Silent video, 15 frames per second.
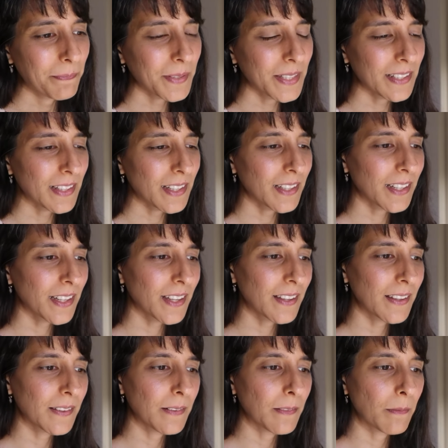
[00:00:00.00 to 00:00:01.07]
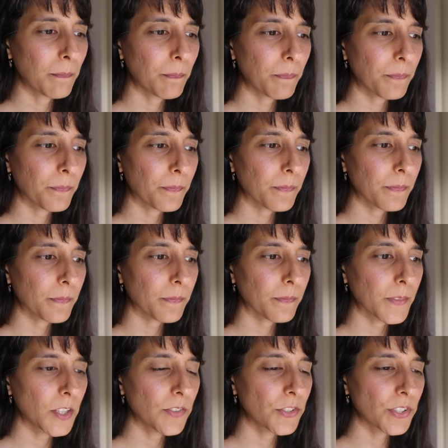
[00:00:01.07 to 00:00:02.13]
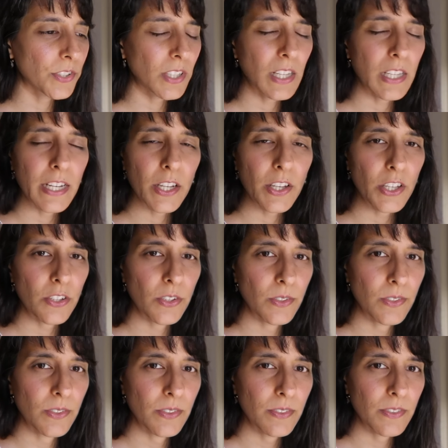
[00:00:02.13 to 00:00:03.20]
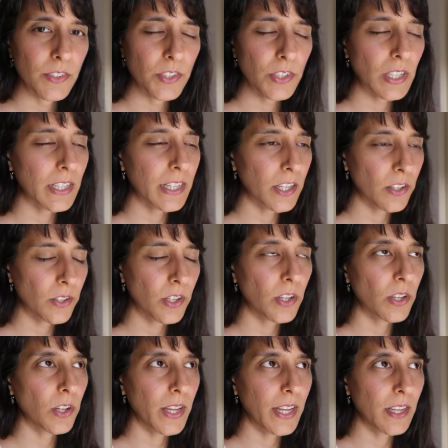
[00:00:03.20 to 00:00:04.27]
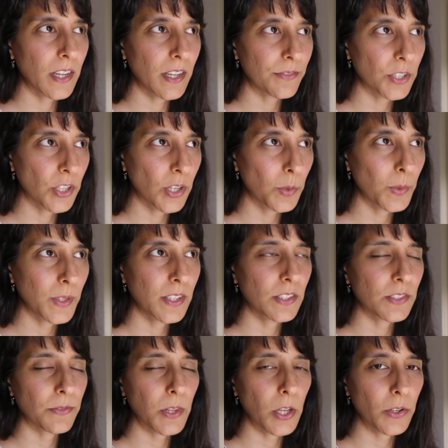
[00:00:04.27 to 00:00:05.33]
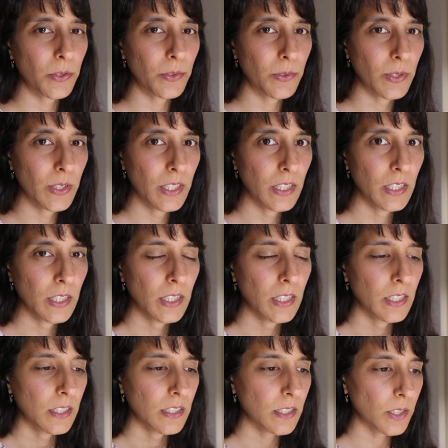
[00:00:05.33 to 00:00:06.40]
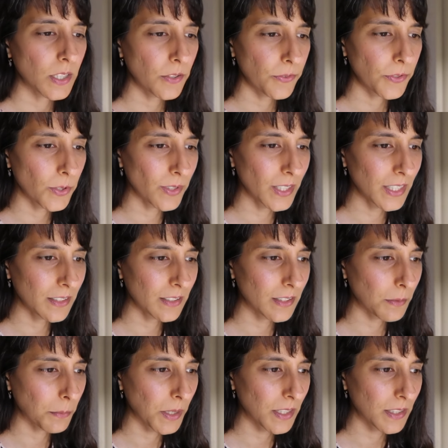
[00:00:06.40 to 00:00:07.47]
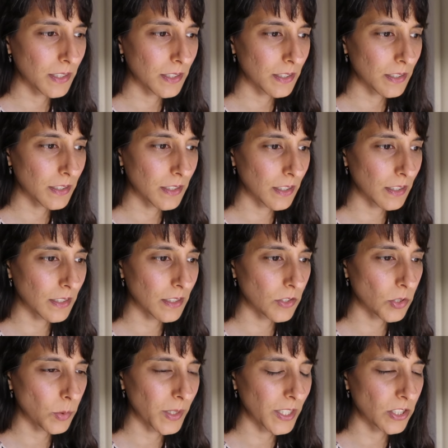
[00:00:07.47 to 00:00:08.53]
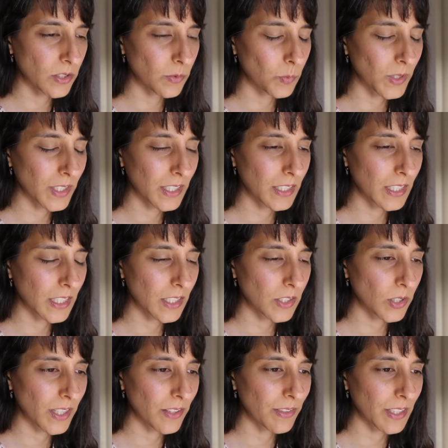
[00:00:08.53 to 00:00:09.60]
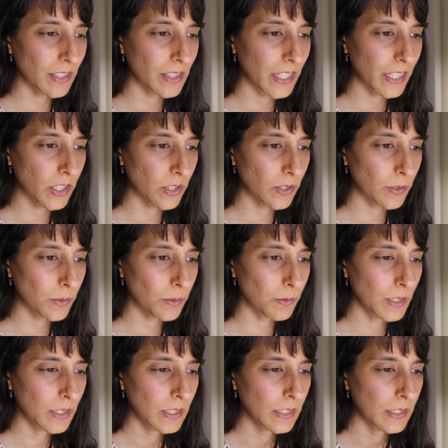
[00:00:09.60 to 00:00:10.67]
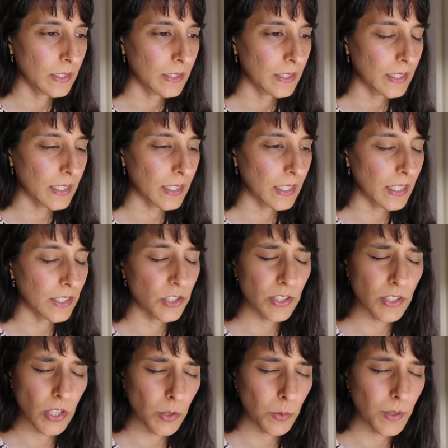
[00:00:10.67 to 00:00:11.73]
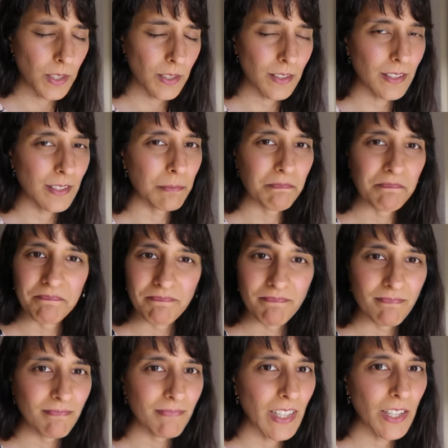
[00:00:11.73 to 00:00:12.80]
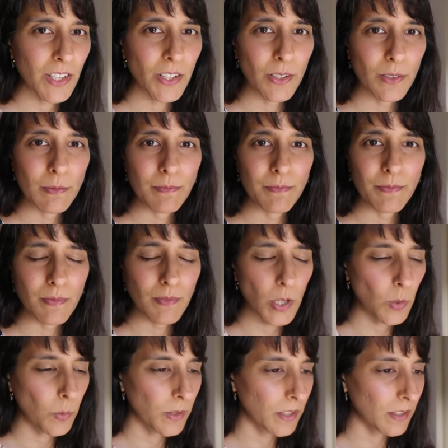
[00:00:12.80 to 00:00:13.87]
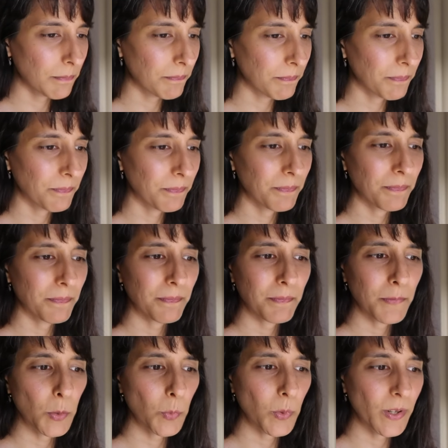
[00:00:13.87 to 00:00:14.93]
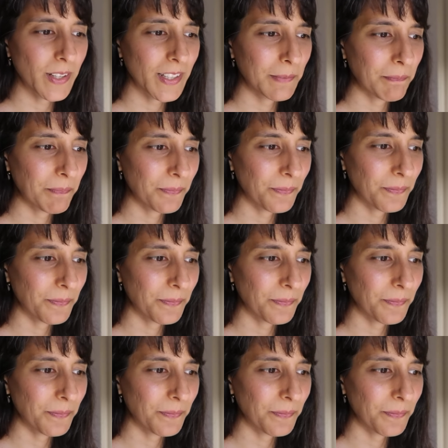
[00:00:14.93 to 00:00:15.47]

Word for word: But like, you've just got to let go. You've just got to let go and go, okay, I have to go with this flow. So if you're in some kind of stuck situation where, yeah, you're having to let go uh, and just go with it, let go, go with it. Don't worry.